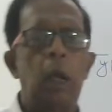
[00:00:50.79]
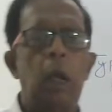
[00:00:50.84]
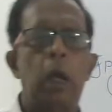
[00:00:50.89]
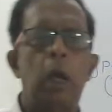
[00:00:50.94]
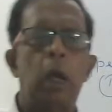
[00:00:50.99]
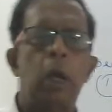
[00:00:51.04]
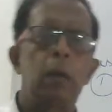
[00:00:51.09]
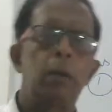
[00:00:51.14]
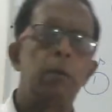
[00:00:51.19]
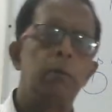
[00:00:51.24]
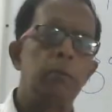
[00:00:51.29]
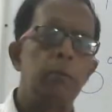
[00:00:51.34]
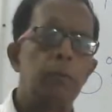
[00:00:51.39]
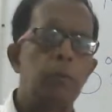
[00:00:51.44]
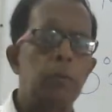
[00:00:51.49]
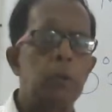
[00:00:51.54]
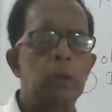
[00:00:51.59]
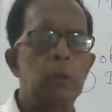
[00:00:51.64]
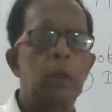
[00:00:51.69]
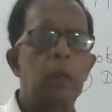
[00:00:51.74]
and
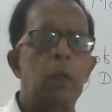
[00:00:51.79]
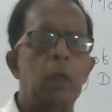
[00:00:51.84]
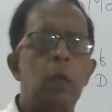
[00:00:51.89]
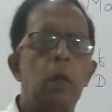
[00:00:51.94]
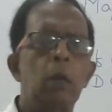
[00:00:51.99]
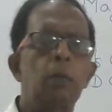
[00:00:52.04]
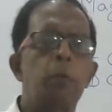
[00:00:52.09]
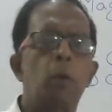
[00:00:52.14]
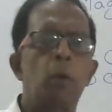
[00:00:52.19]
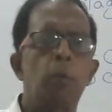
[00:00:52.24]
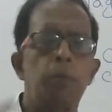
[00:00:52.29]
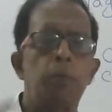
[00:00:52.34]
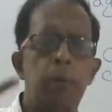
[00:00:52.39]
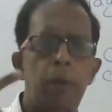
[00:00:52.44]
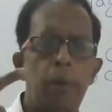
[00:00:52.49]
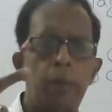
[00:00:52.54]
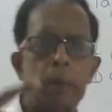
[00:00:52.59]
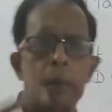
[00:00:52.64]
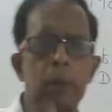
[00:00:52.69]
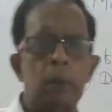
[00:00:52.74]
with the help of
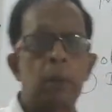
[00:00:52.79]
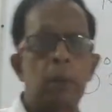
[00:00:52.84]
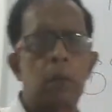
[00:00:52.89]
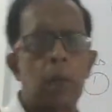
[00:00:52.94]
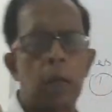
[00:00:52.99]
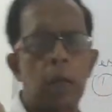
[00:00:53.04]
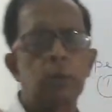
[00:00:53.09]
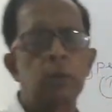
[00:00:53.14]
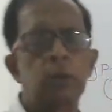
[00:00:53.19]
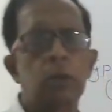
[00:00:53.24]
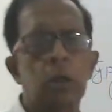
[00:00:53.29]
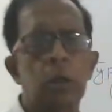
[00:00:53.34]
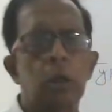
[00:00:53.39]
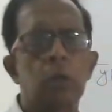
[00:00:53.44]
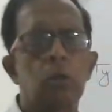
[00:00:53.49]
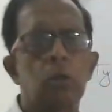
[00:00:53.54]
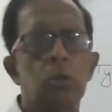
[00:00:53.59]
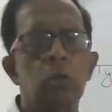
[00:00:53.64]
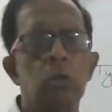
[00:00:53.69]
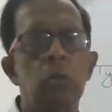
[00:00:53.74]
Fleming
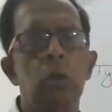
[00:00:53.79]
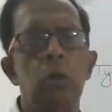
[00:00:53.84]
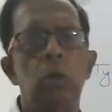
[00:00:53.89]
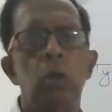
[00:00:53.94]
right-hand rule,